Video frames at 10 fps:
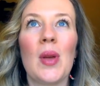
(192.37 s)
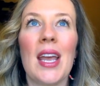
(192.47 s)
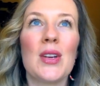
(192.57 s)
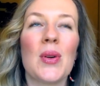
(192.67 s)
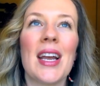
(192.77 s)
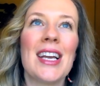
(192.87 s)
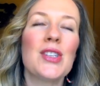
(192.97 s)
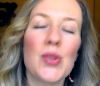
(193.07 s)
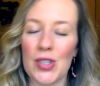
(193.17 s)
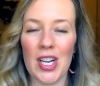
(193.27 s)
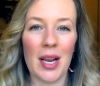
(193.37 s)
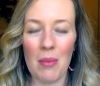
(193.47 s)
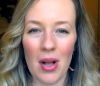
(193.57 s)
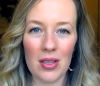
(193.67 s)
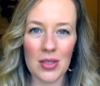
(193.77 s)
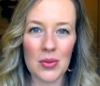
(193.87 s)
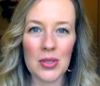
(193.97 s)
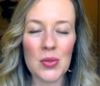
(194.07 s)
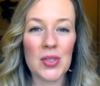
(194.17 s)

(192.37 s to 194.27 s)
and or androgenic molecules,